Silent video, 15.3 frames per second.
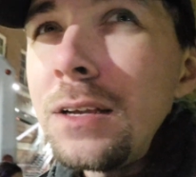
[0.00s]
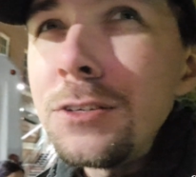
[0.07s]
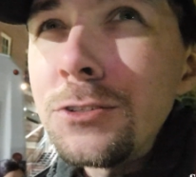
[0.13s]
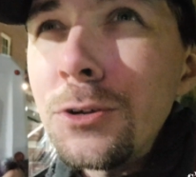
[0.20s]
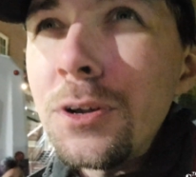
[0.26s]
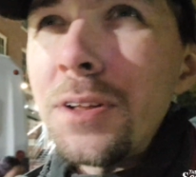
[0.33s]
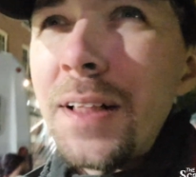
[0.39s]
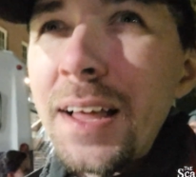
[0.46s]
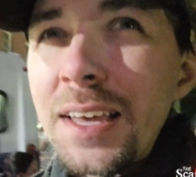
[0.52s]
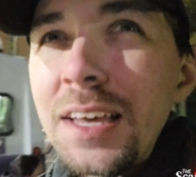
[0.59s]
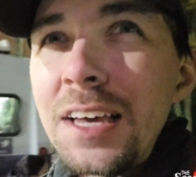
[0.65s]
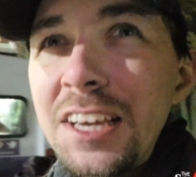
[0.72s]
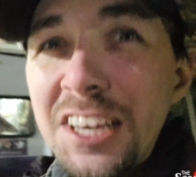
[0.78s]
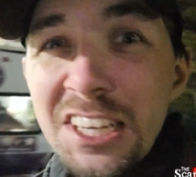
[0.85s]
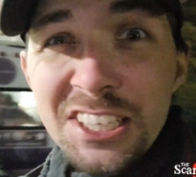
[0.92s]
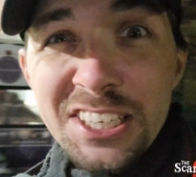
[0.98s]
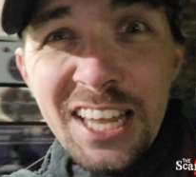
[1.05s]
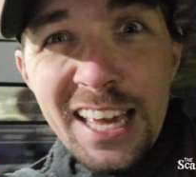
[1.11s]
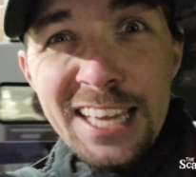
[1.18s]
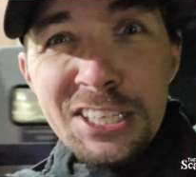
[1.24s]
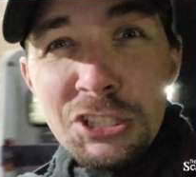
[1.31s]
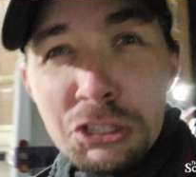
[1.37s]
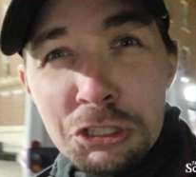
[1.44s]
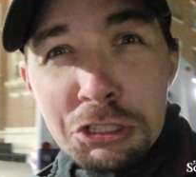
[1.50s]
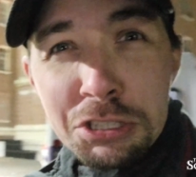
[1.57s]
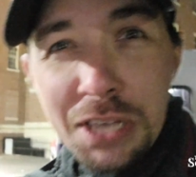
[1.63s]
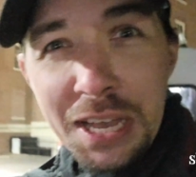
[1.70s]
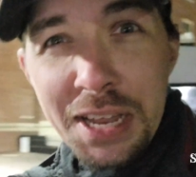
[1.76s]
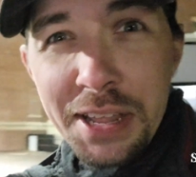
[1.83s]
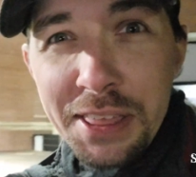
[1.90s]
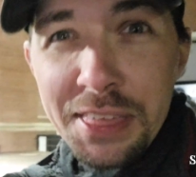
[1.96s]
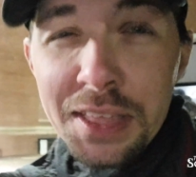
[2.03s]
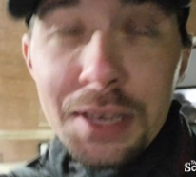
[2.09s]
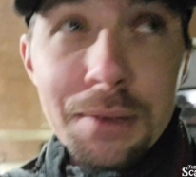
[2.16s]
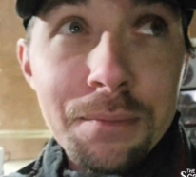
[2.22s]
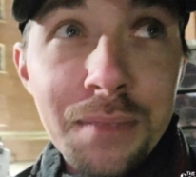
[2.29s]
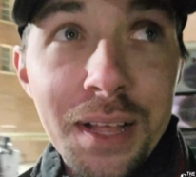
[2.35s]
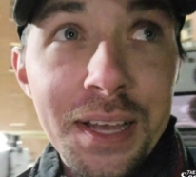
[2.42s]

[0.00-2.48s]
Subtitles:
sort of like a Contagion kind of theme,